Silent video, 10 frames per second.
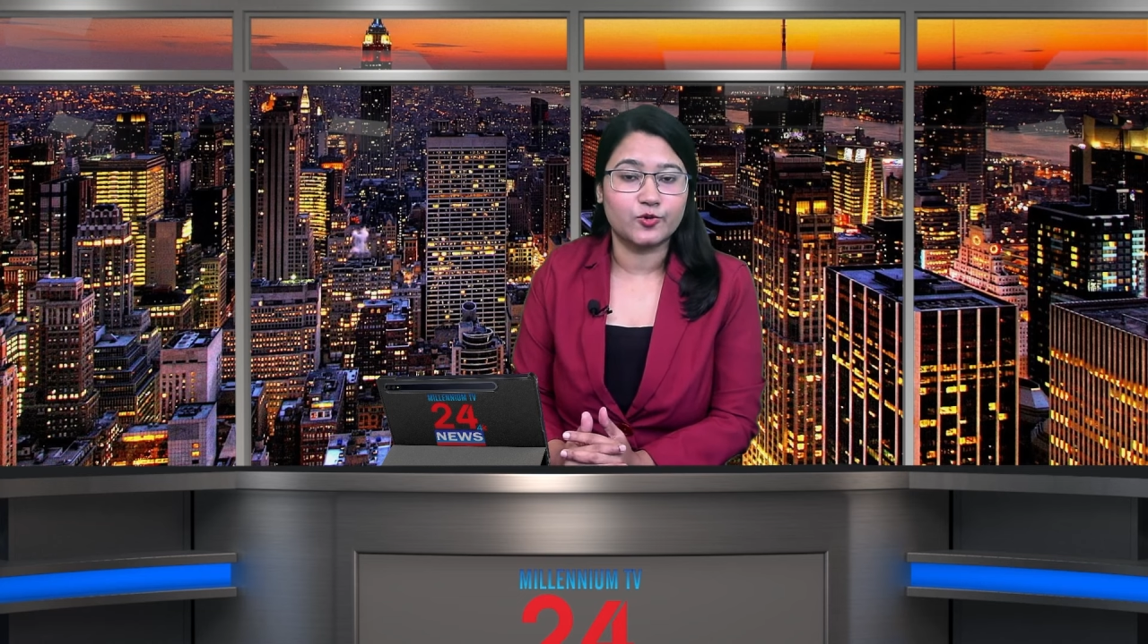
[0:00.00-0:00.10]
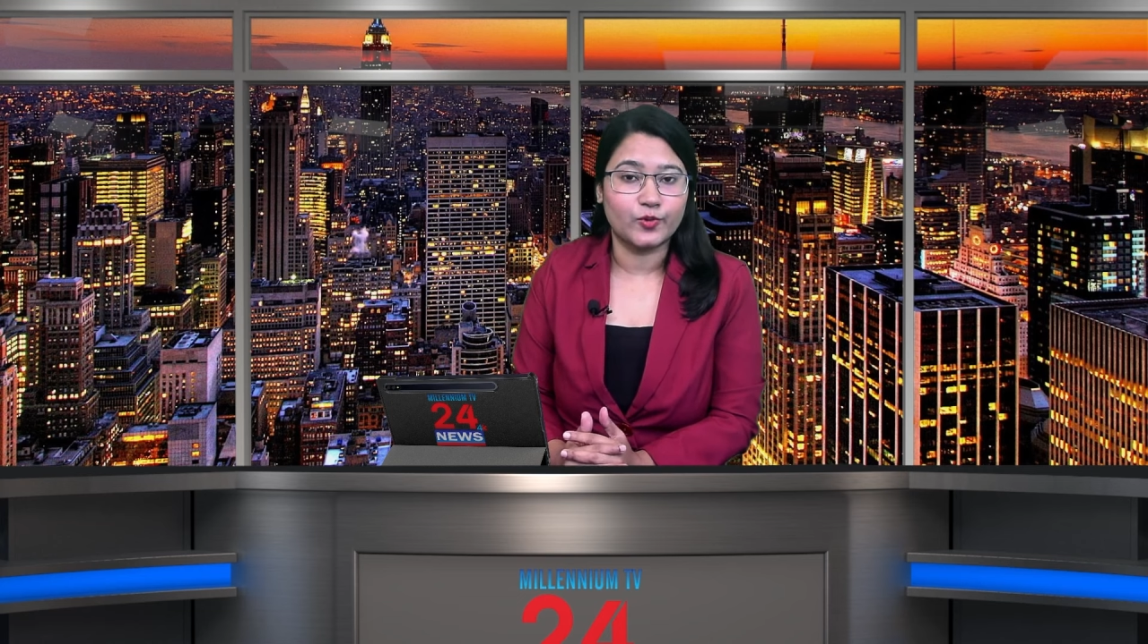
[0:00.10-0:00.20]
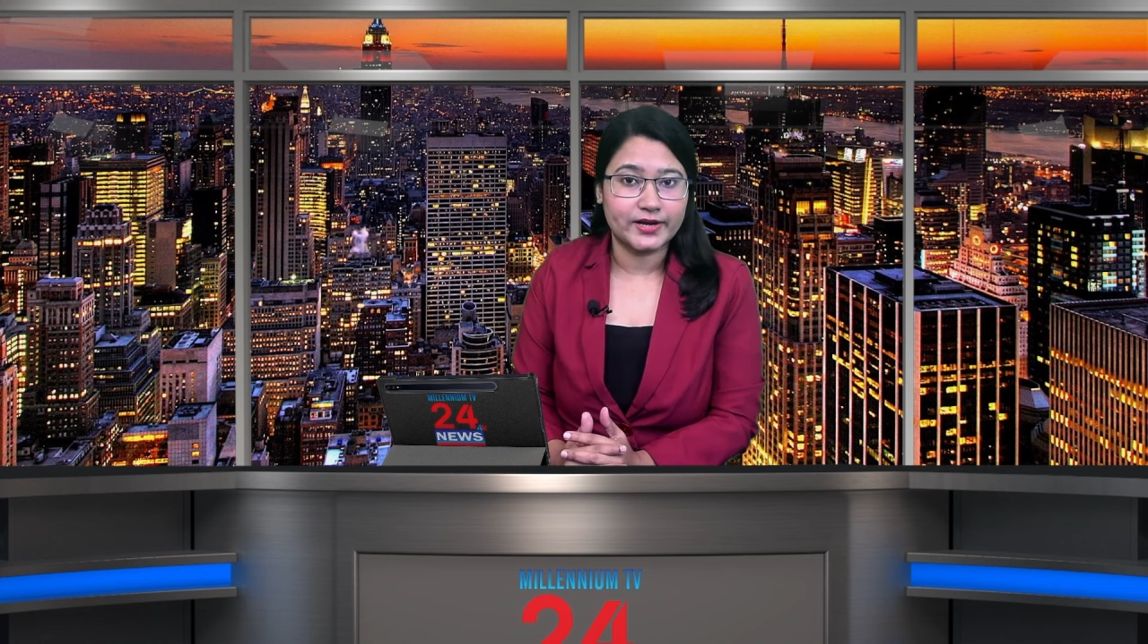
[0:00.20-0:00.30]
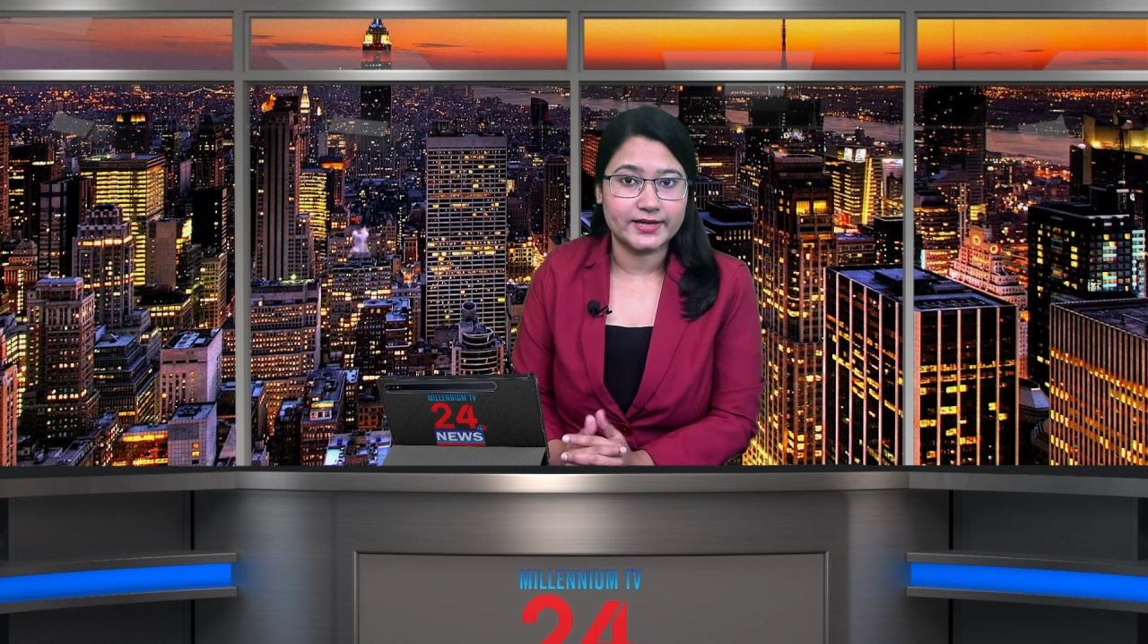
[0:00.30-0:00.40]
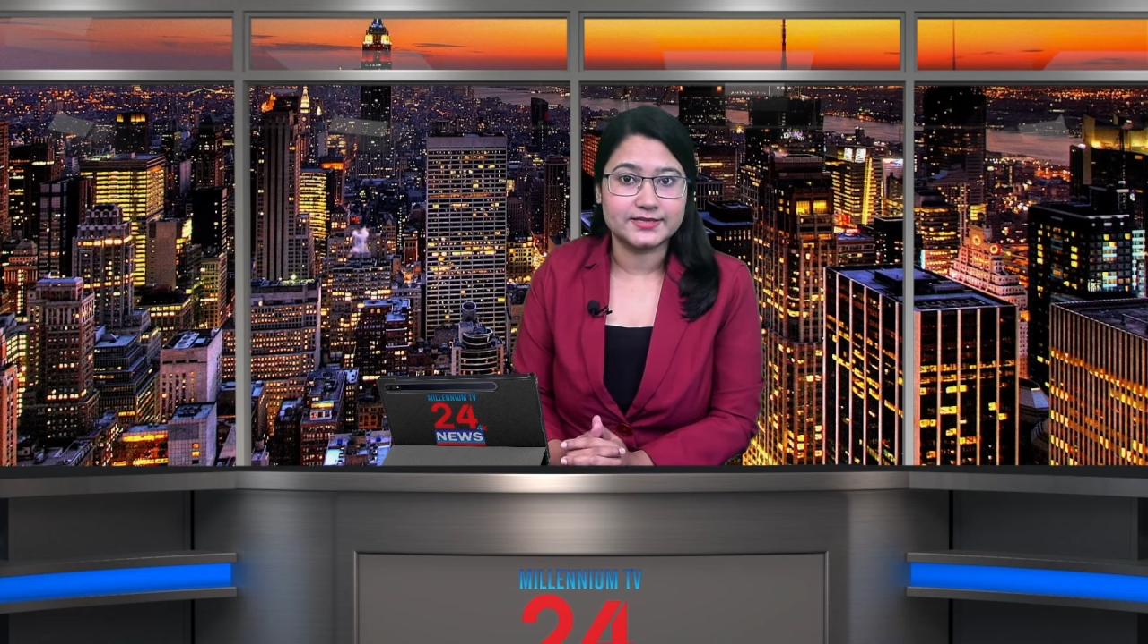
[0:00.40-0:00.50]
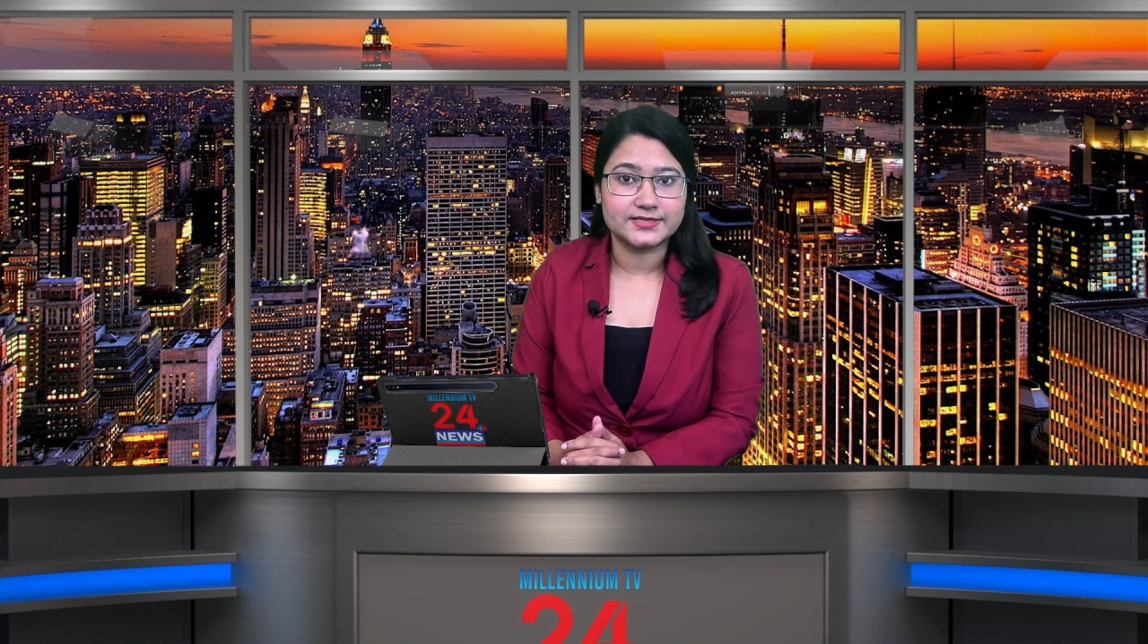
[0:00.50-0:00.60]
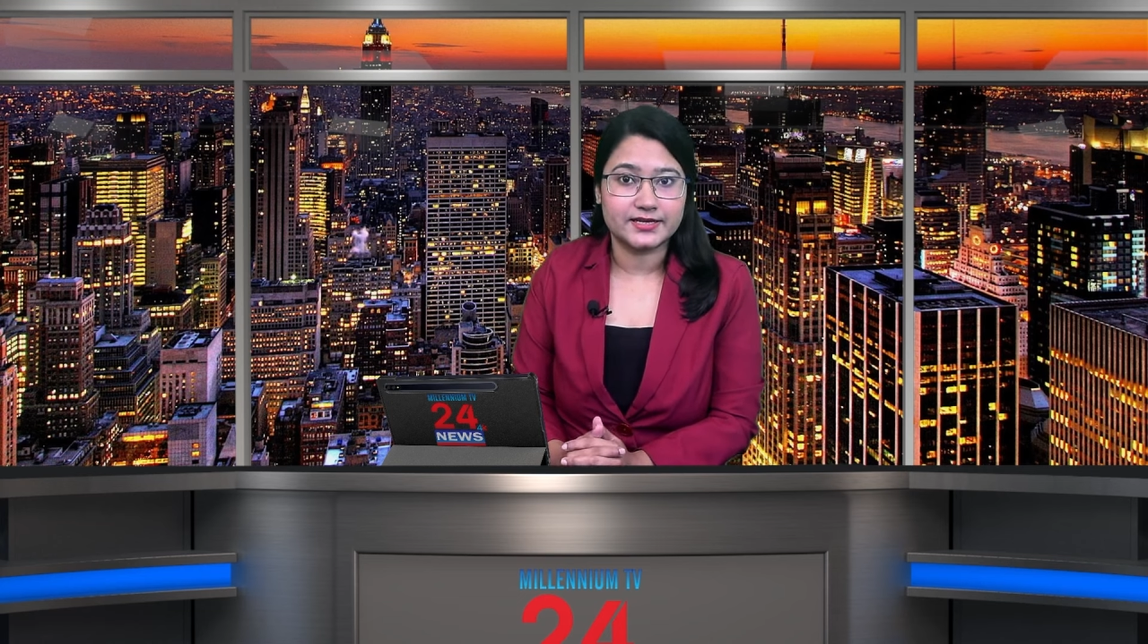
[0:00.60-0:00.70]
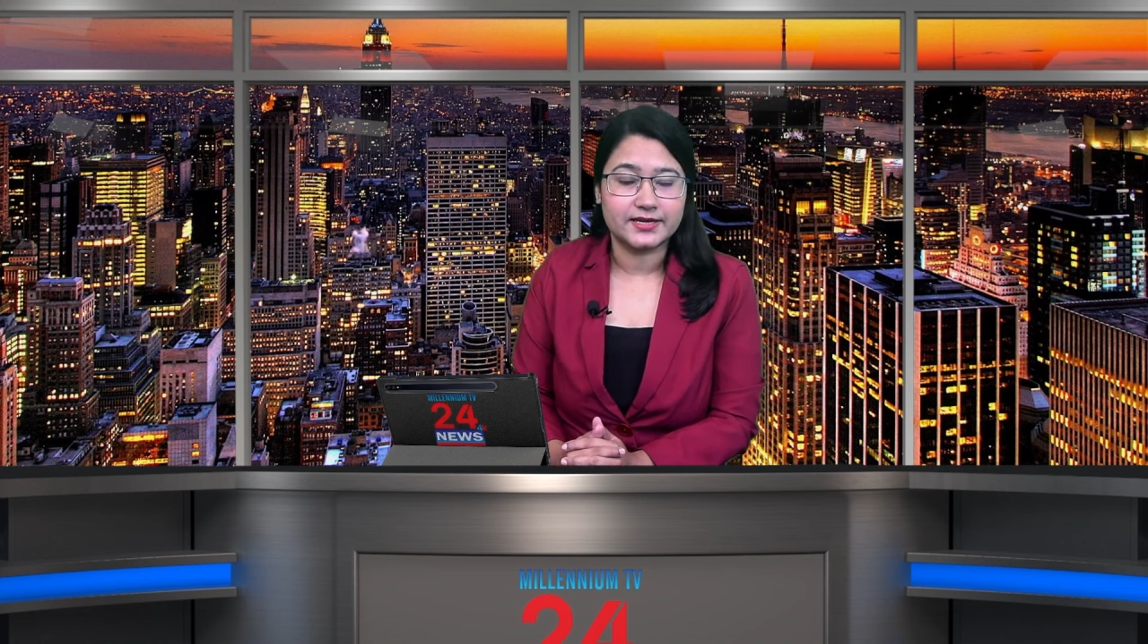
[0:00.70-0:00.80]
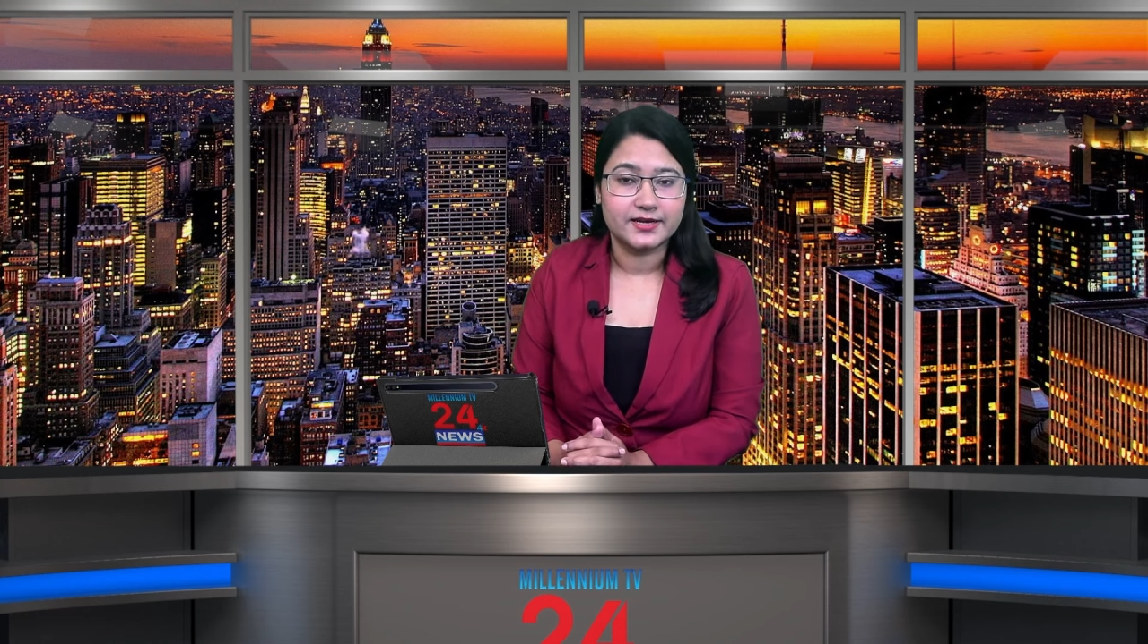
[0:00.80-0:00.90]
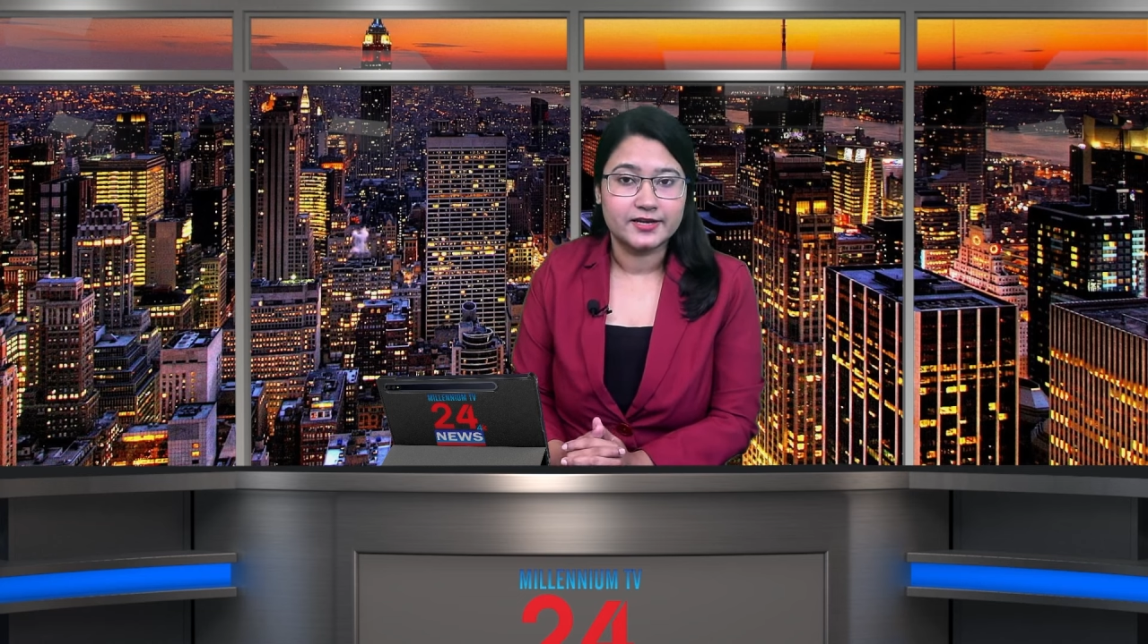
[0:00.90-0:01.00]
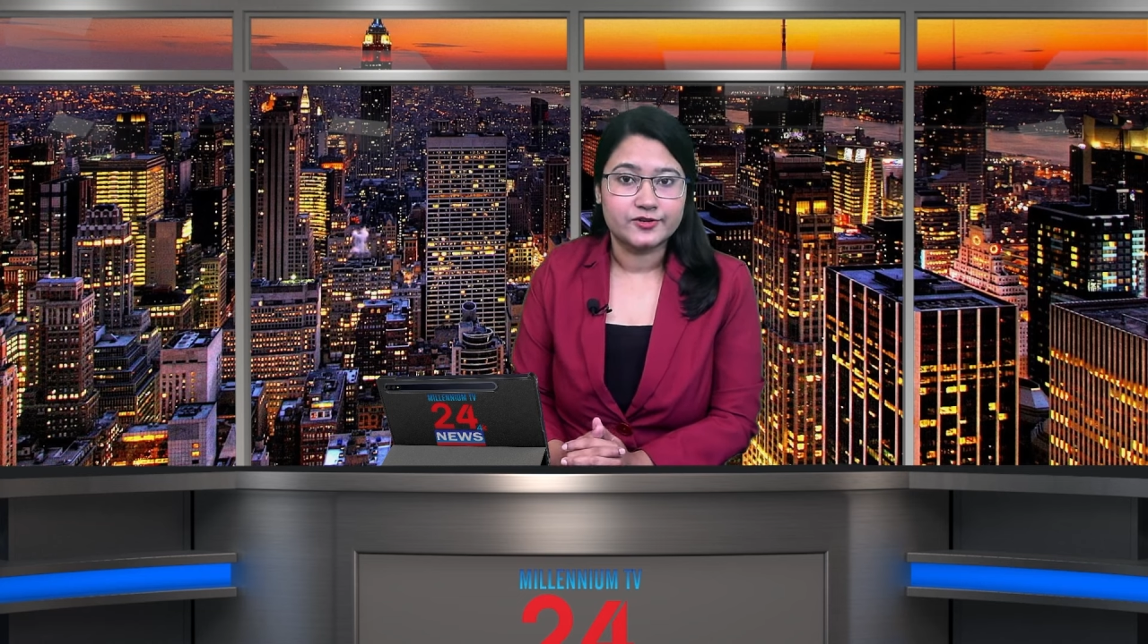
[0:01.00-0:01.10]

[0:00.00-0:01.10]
Wednesday.